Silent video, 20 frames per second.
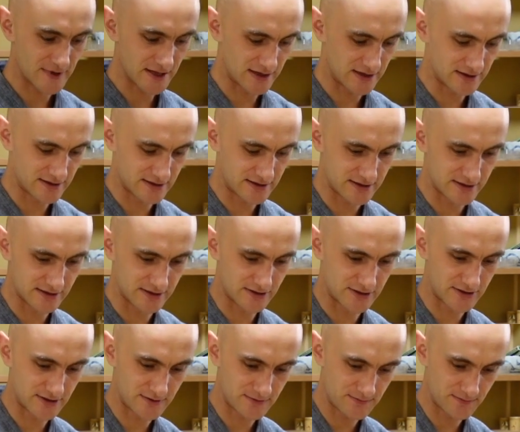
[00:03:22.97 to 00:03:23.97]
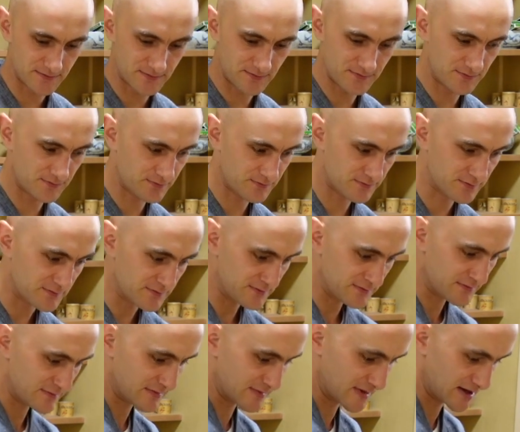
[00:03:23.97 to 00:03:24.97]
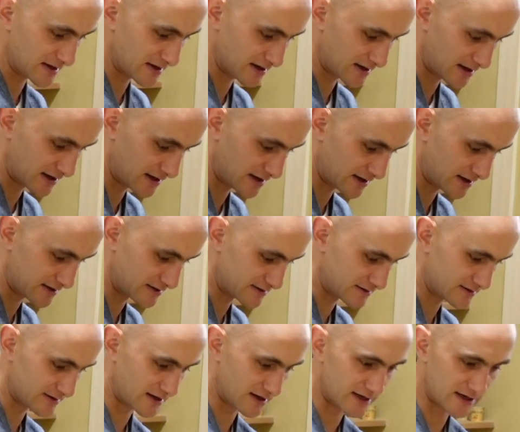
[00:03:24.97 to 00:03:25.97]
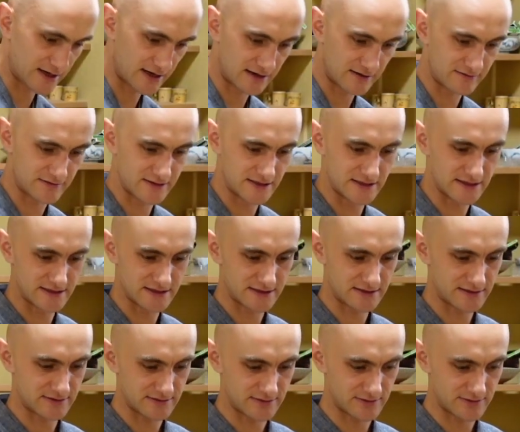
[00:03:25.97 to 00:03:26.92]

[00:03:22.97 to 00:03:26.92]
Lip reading: in here, and I have these